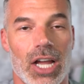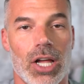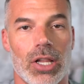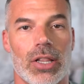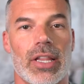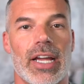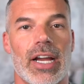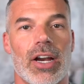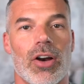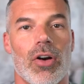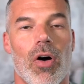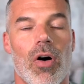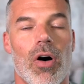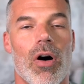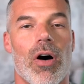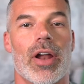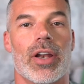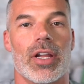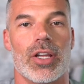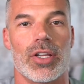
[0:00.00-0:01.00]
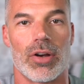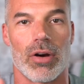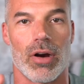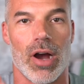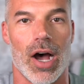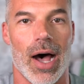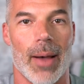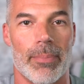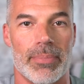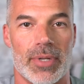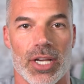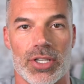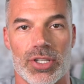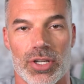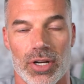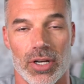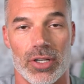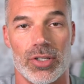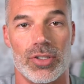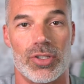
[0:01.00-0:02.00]
clear on your optics.
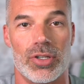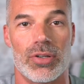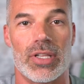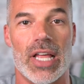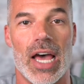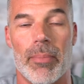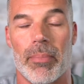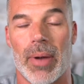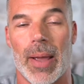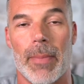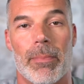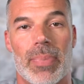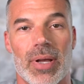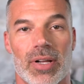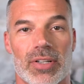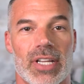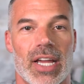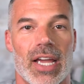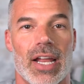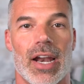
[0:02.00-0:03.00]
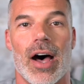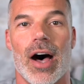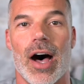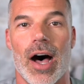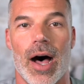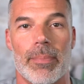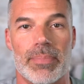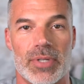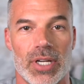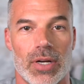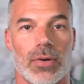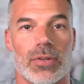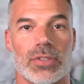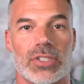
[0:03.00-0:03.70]
You're going to do that by building an optical